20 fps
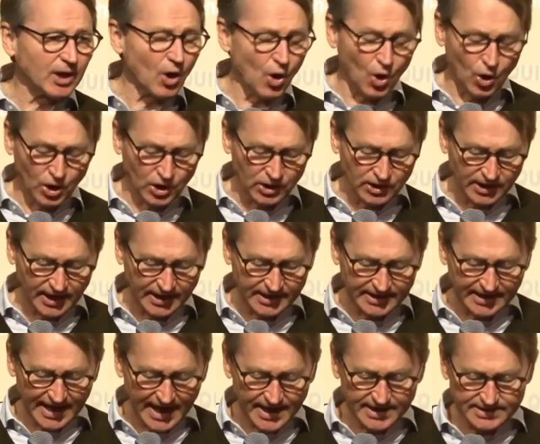oil and
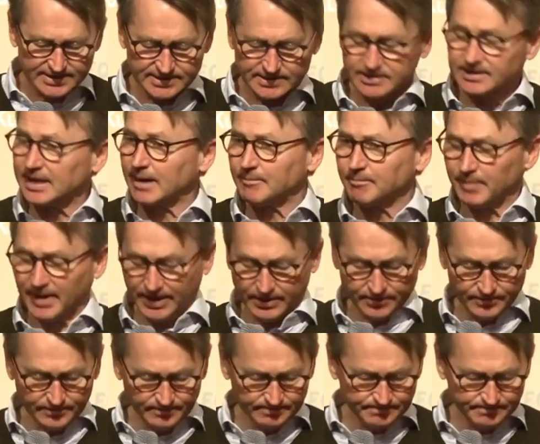gas campaigner.